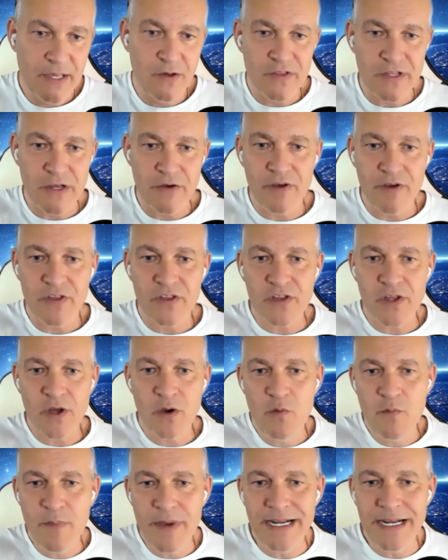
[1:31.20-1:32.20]
because there are
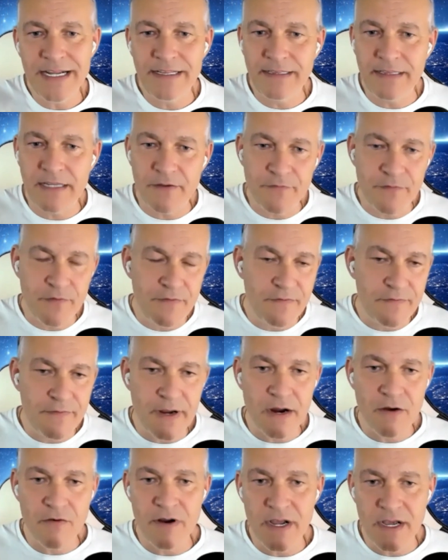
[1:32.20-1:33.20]
so many different
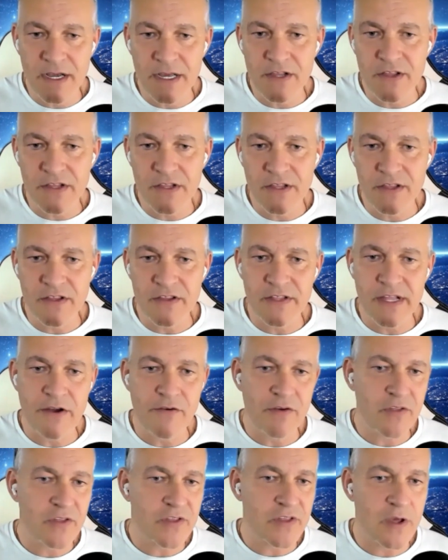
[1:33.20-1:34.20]
variations.
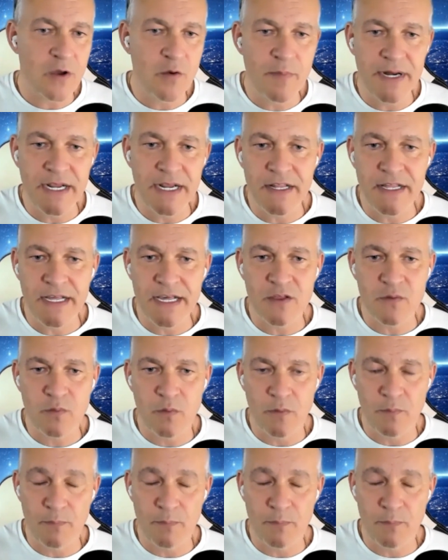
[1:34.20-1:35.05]
There are so many of these